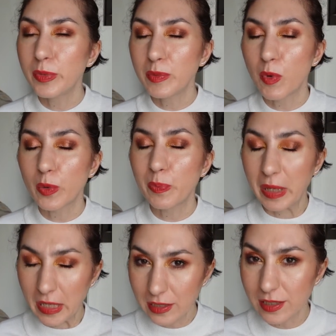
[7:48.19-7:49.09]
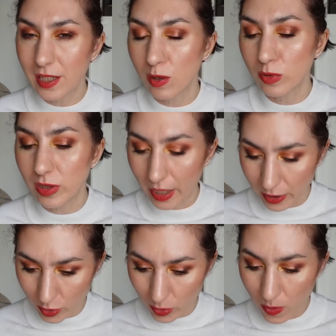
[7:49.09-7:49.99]
bit more pink than I would
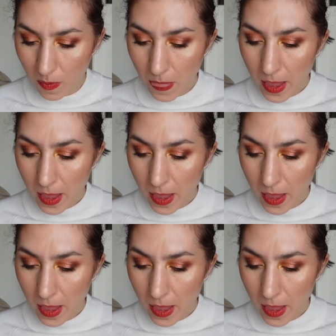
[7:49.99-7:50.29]
like to